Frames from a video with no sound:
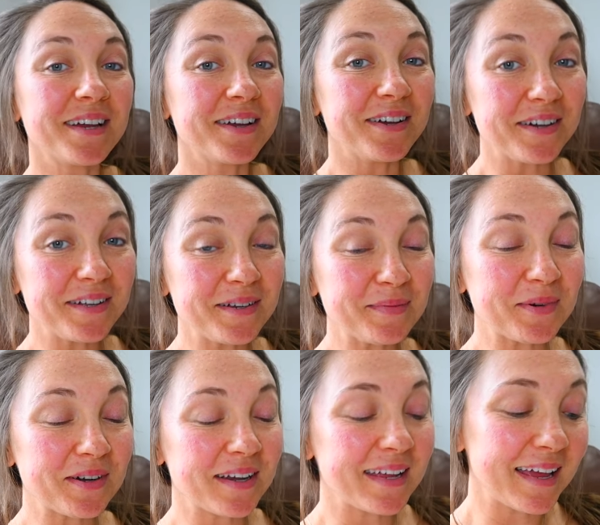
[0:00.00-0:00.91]
Good
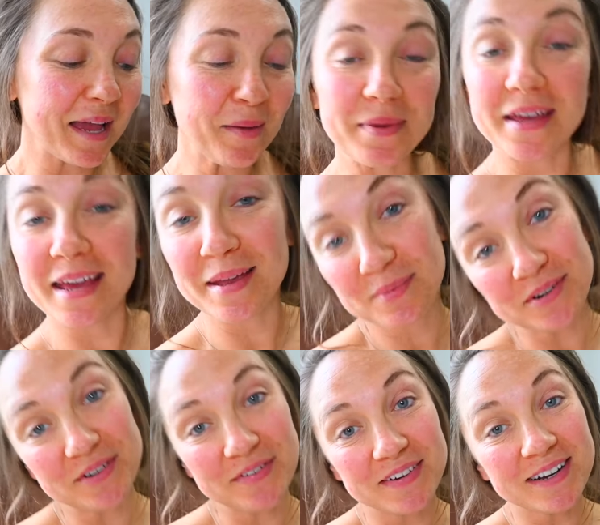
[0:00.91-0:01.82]
morning, happy
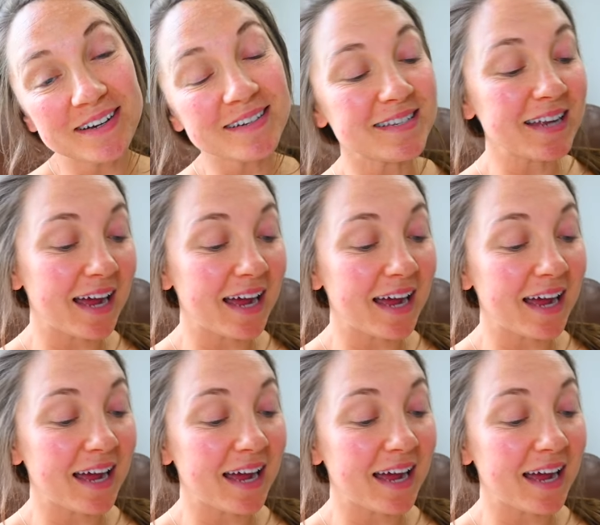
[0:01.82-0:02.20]
April 1st.